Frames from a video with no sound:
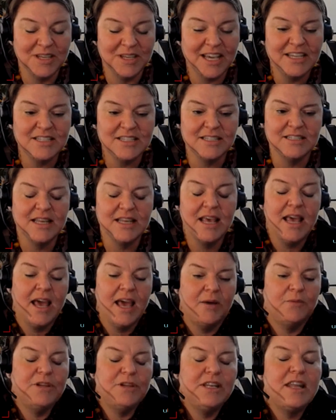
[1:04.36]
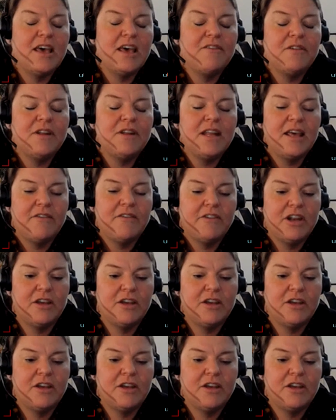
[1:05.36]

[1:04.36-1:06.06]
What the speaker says: communications, and we never, ever,